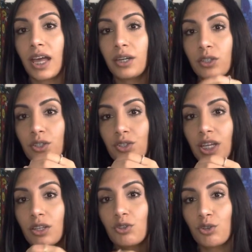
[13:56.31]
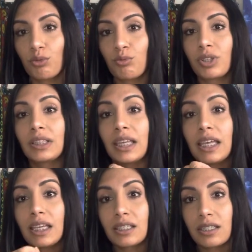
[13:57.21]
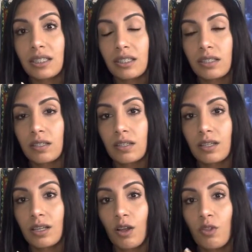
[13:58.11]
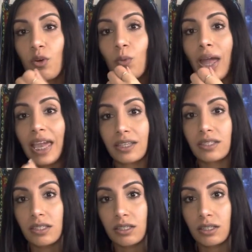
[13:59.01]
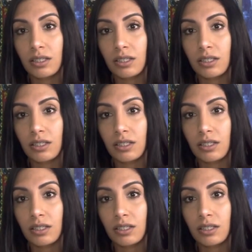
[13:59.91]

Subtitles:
energy to release the weight,